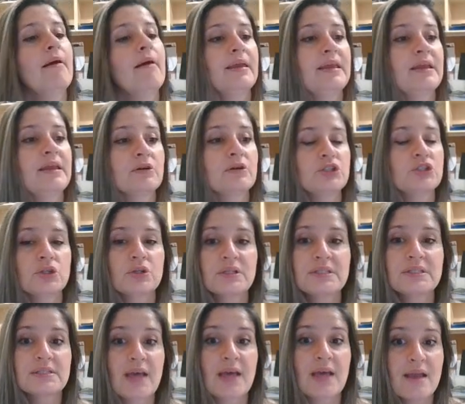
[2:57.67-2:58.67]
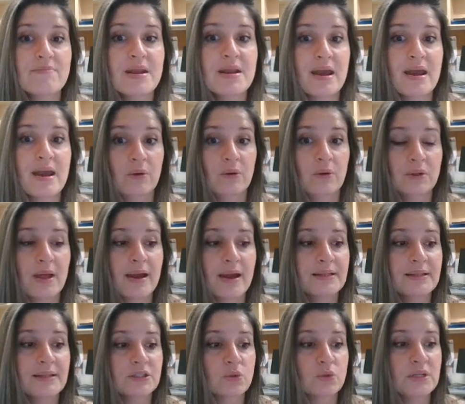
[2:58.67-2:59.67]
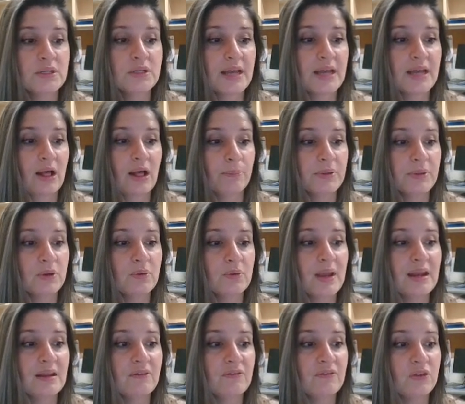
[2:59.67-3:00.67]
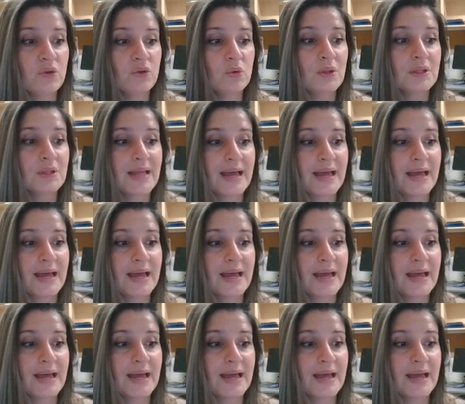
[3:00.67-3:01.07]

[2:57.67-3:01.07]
Here's your assignment outline that's going to help you. And if you